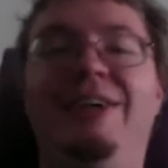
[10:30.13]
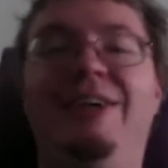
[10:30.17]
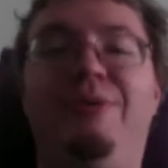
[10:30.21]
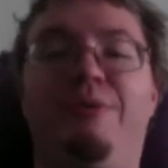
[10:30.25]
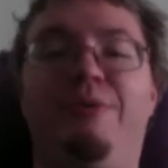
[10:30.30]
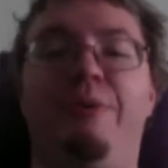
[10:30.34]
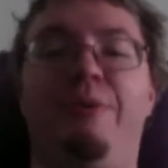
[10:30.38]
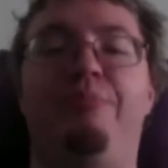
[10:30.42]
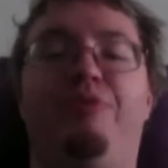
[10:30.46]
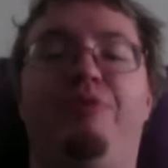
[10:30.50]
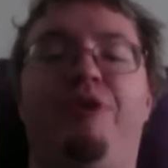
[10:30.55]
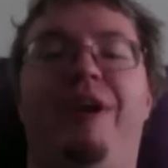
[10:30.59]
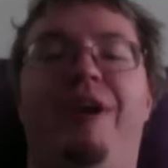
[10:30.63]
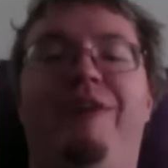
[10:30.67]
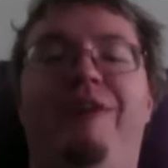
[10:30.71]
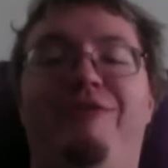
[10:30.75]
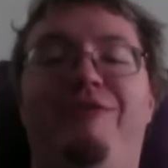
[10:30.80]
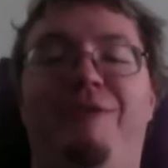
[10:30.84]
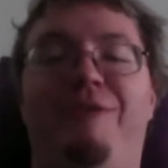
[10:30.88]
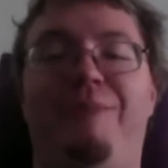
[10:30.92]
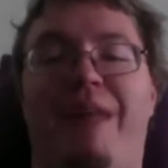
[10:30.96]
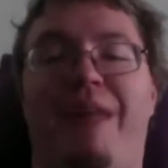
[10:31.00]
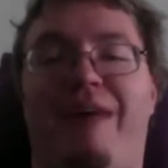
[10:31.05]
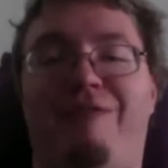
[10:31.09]
reprieve
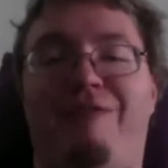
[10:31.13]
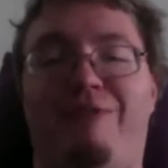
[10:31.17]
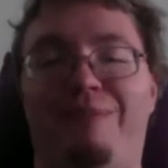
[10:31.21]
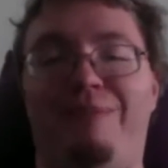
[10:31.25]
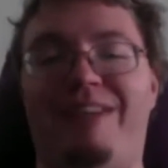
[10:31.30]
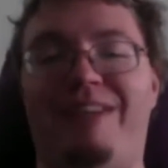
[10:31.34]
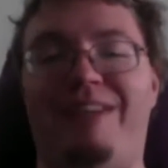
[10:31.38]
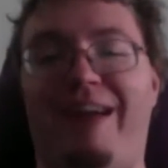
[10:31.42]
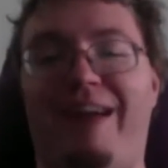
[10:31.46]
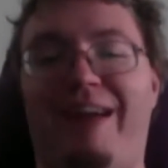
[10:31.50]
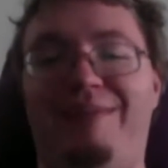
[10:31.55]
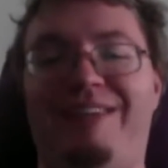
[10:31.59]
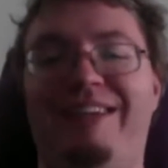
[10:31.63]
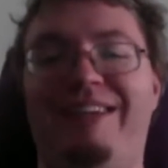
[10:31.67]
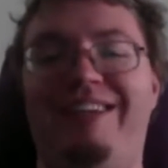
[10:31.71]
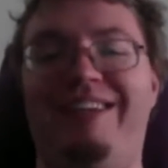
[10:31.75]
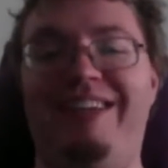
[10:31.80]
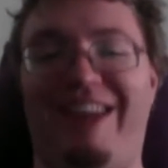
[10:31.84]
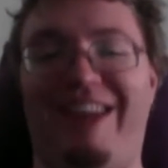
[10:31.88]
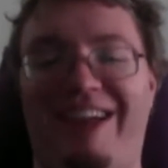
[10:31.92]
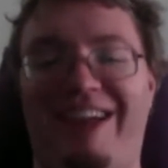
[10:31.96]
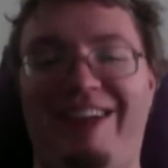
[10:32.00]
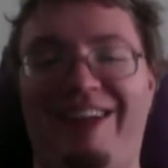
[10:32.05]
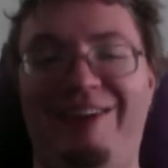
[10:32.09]
from that from time to
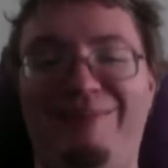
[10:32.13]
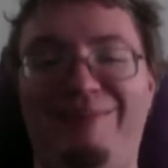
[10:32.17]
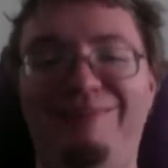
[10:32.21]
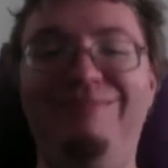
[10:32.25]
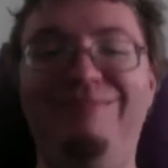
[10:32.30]
time.